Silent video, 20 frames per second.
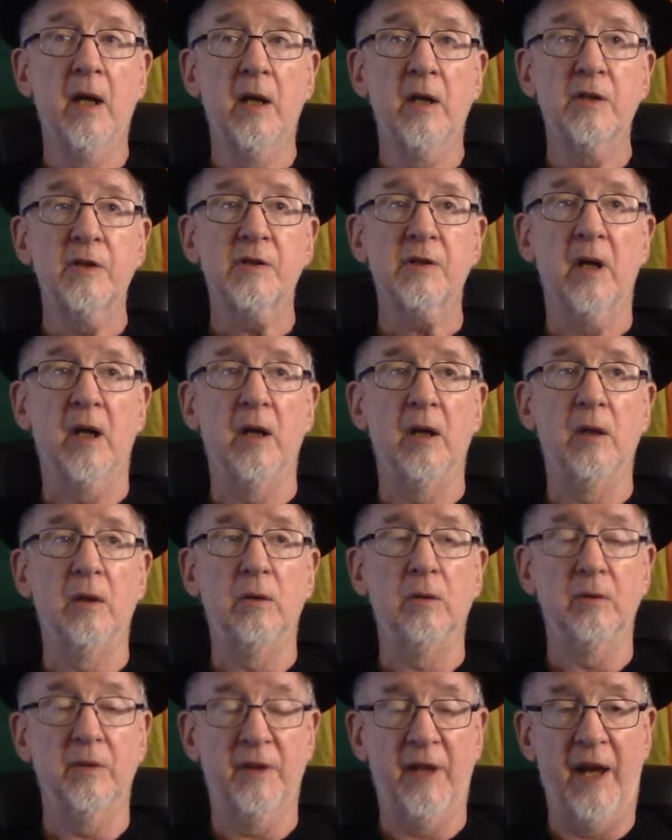
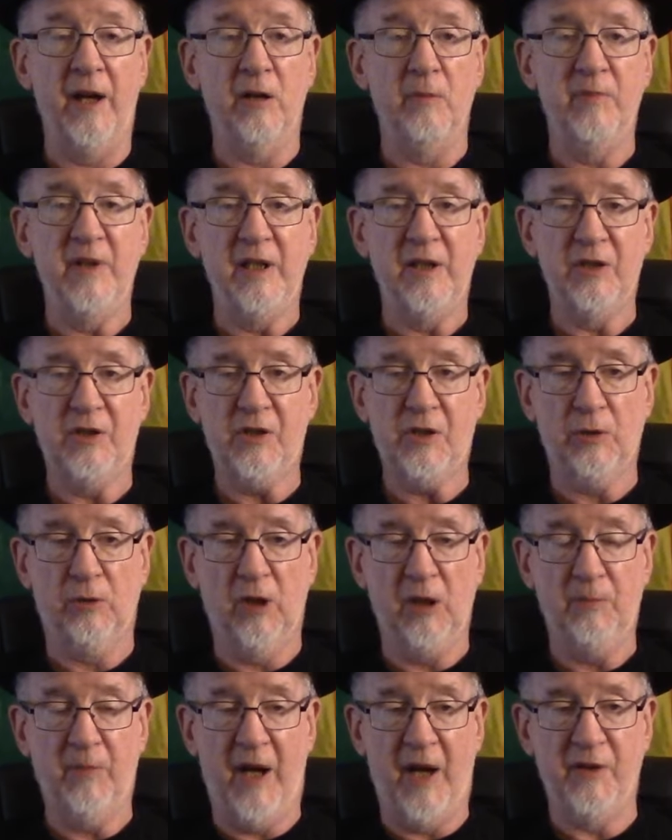So they are being
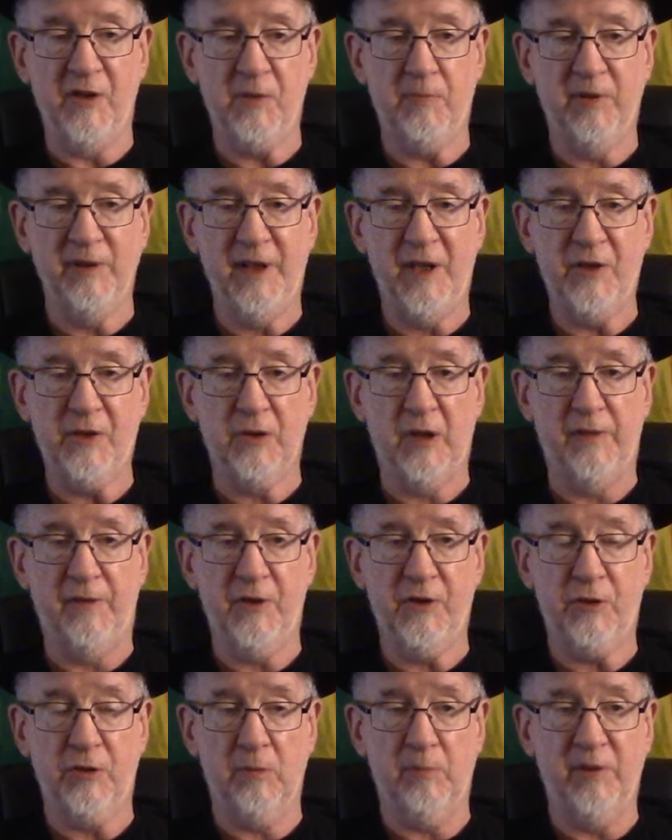stalked by this police
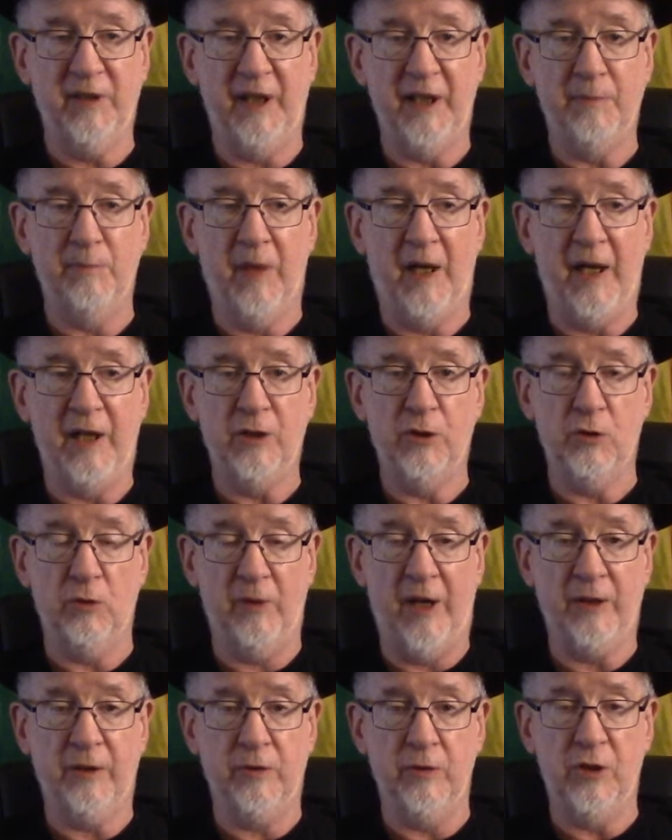officer, played by
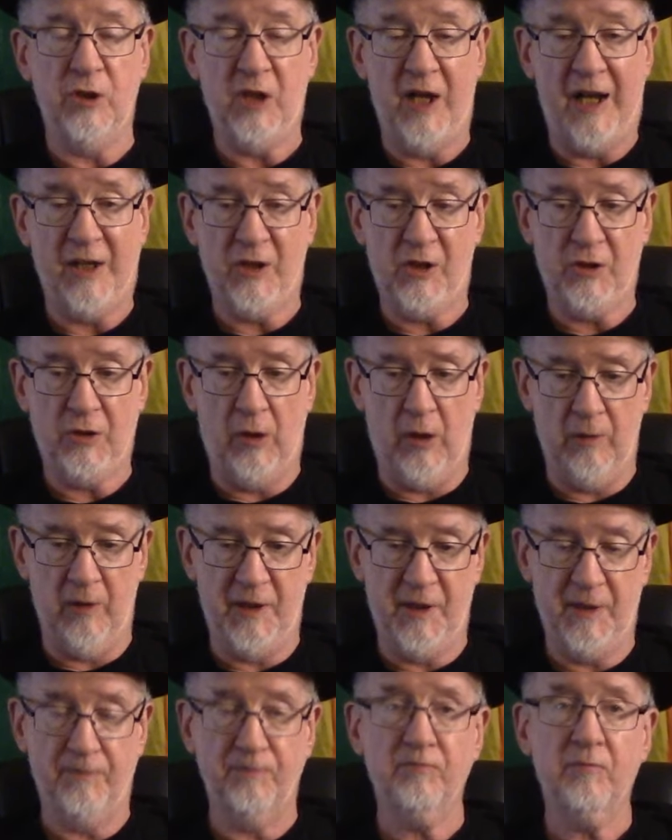director Jack
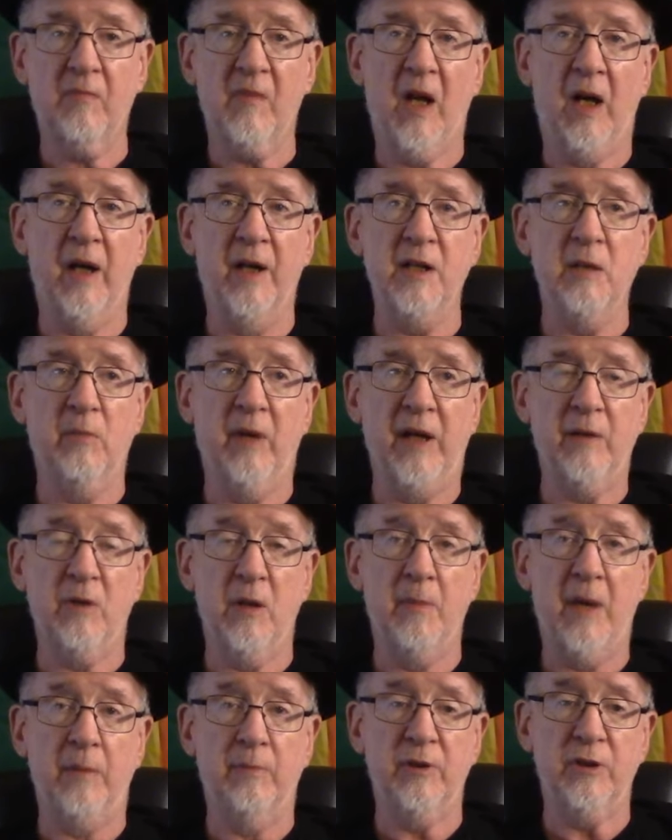Start. You might
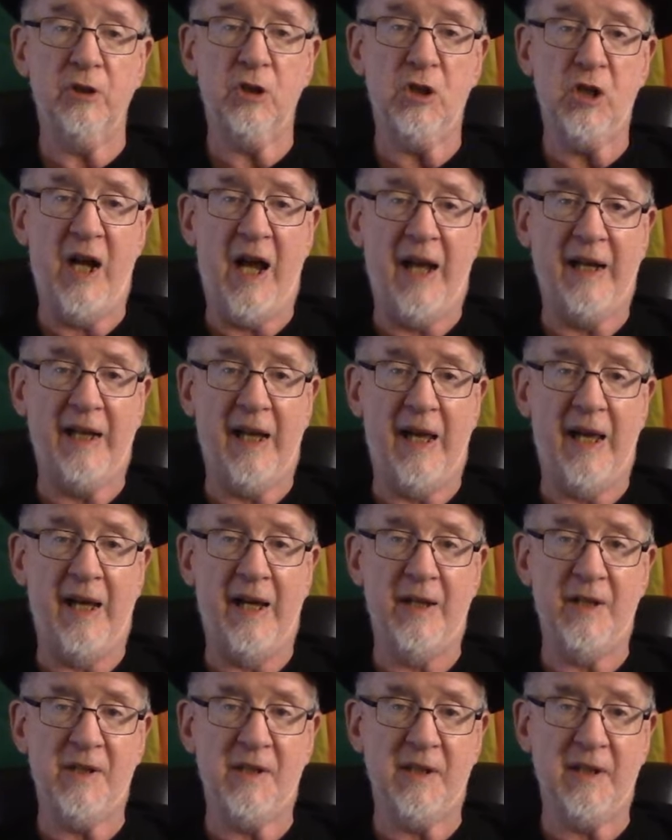remember Jack as